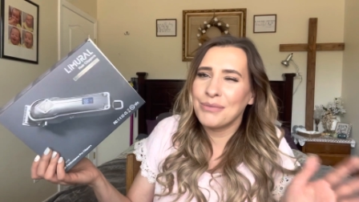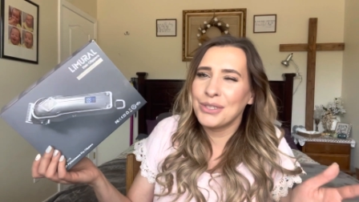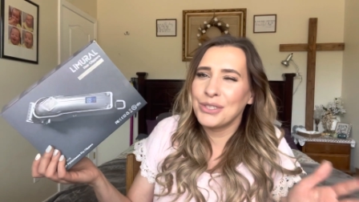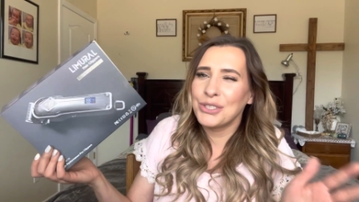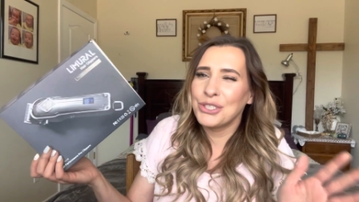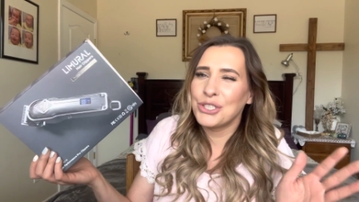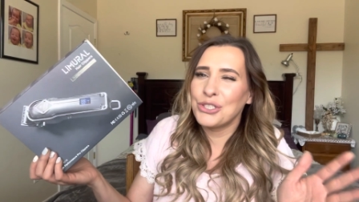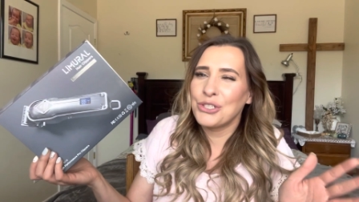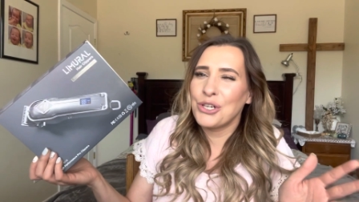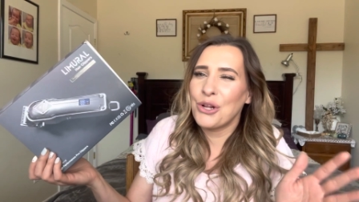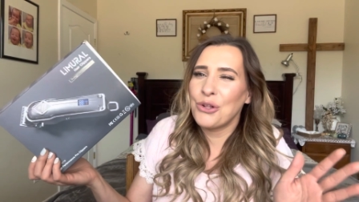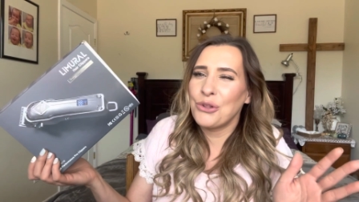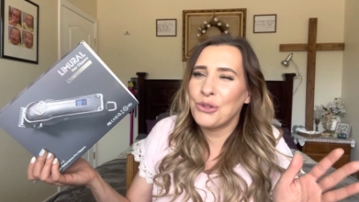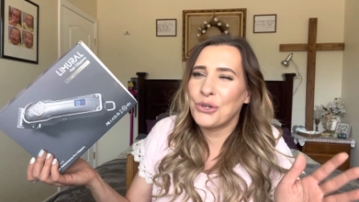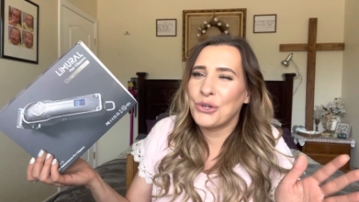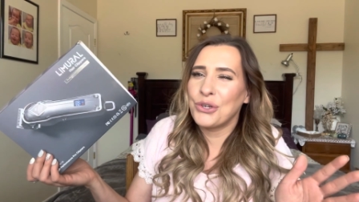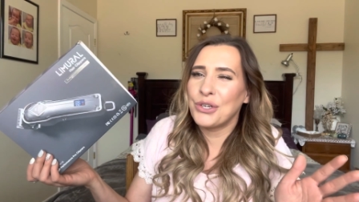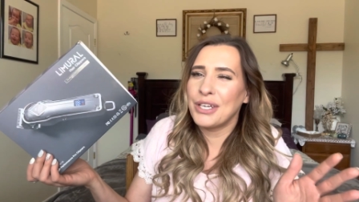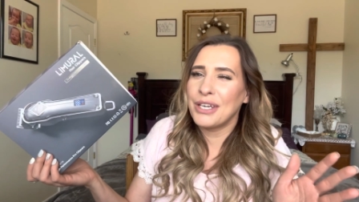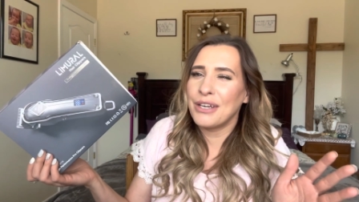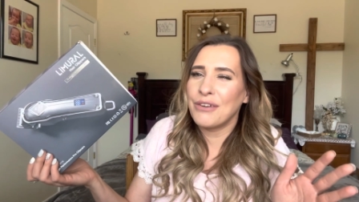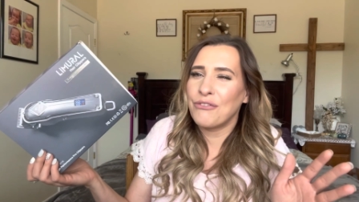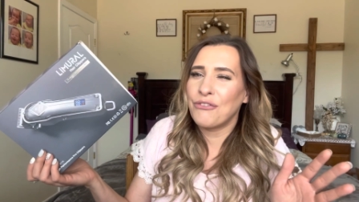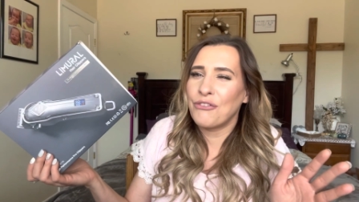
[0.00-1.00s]
you know,
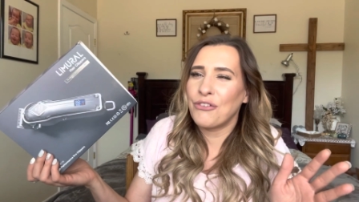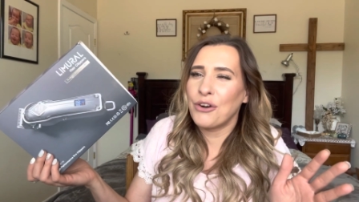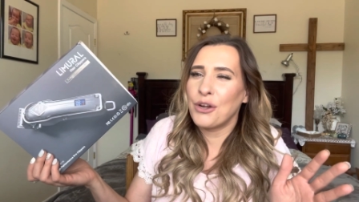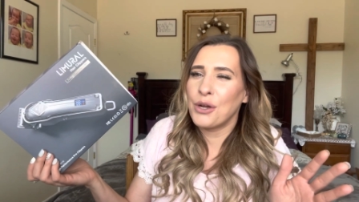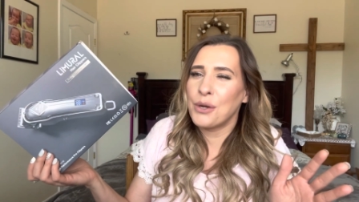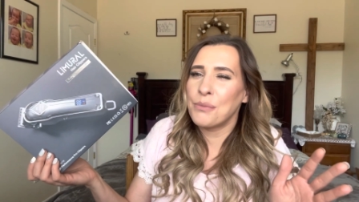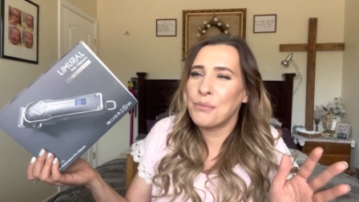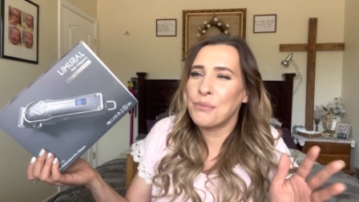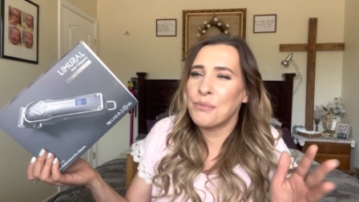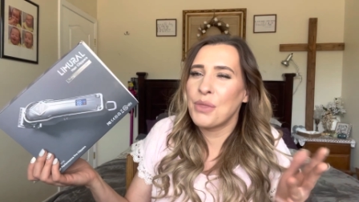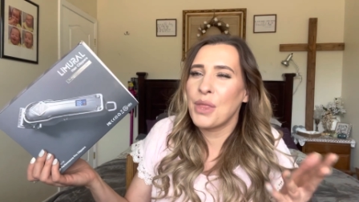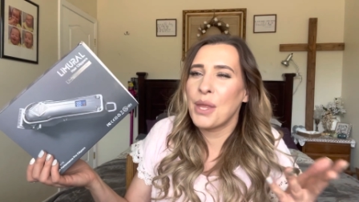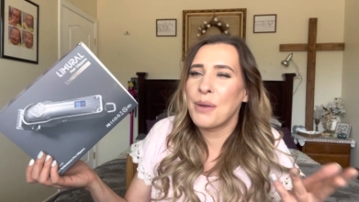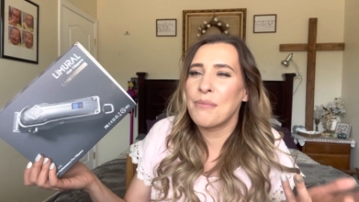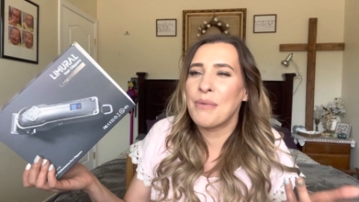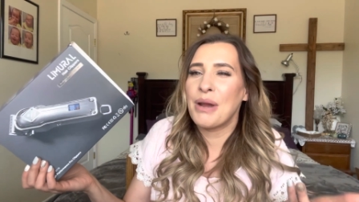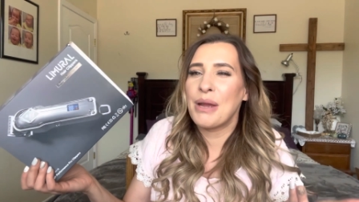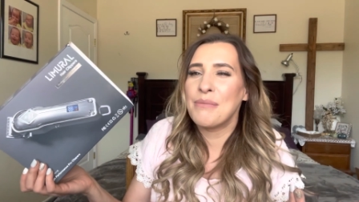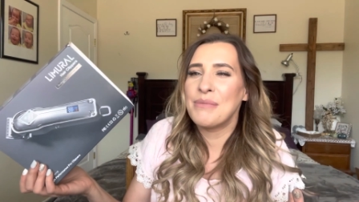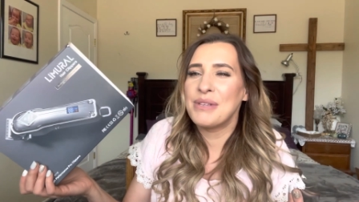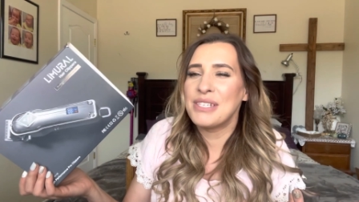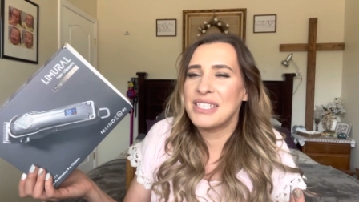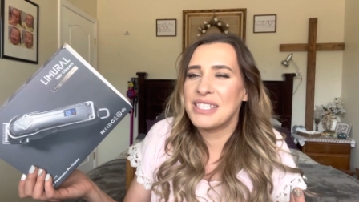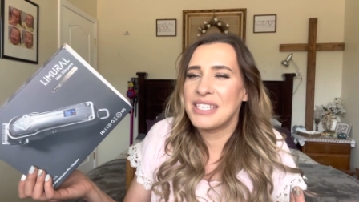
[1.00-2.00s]
learning from my
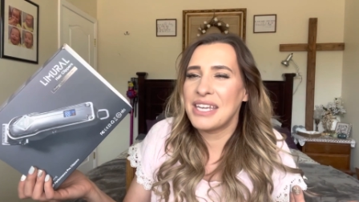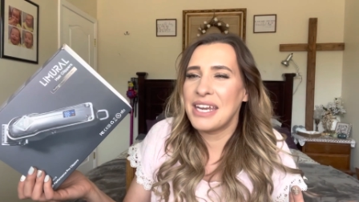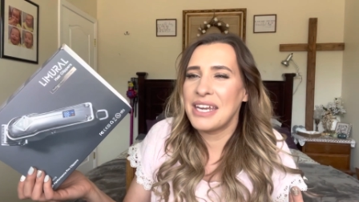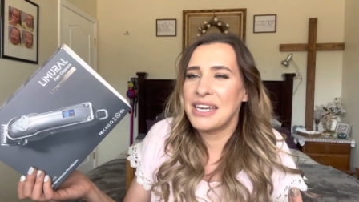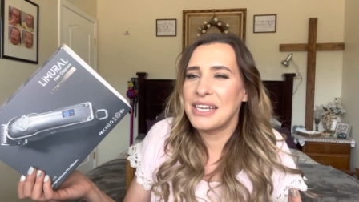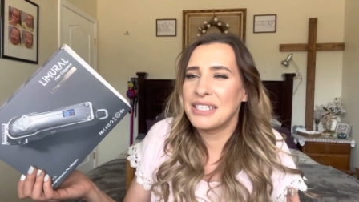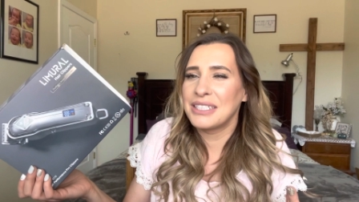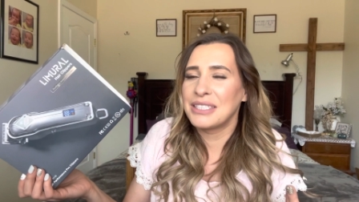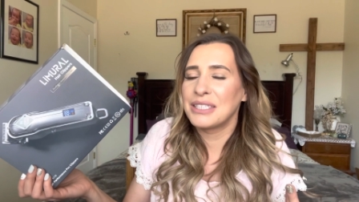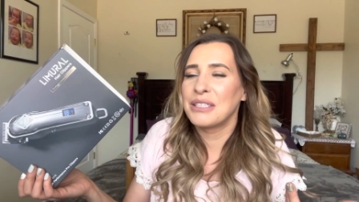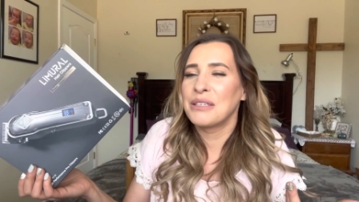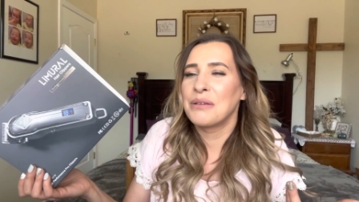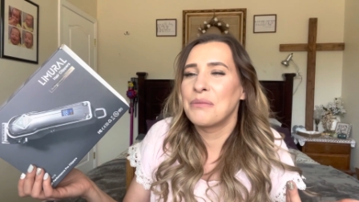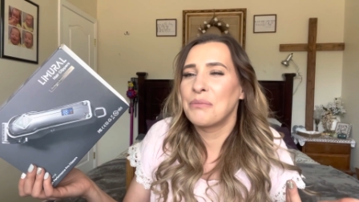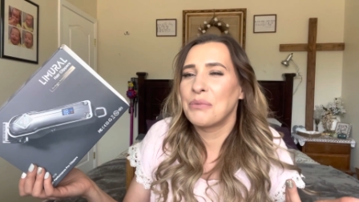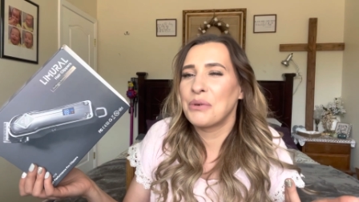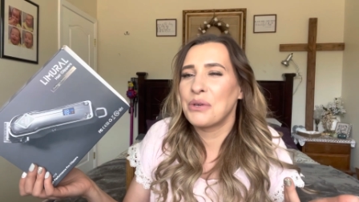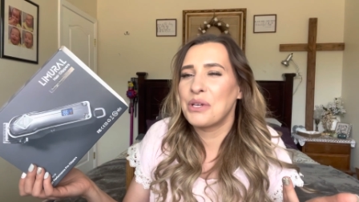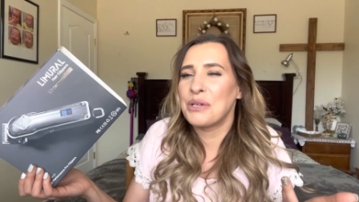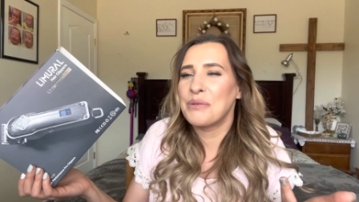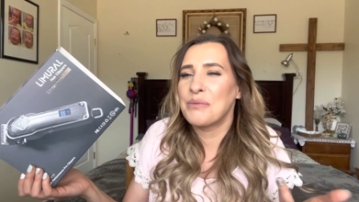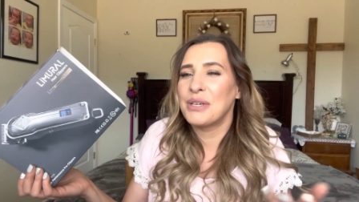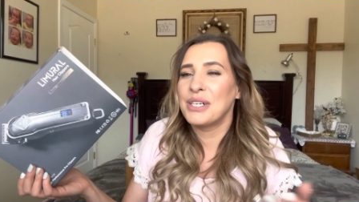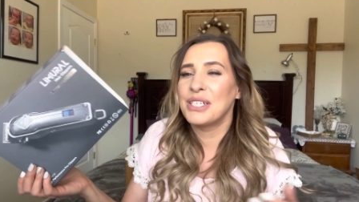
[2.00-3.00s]
mistakes
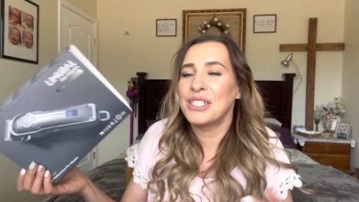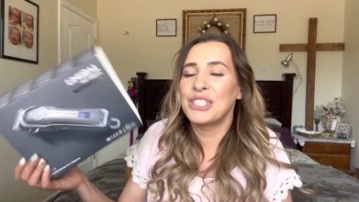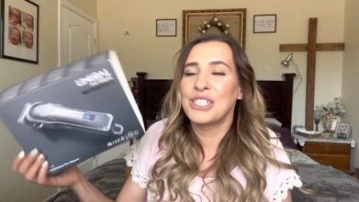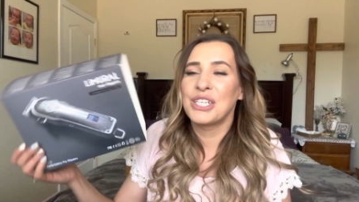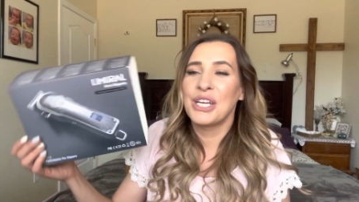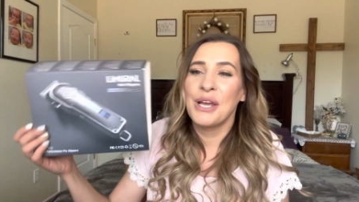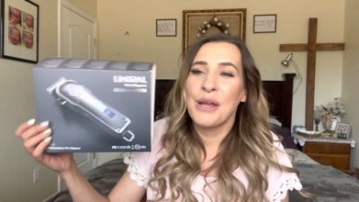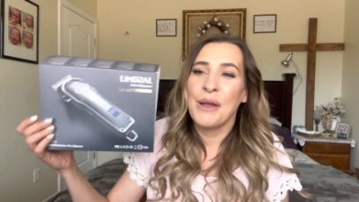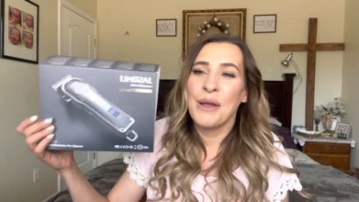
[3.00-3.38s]
pretty much.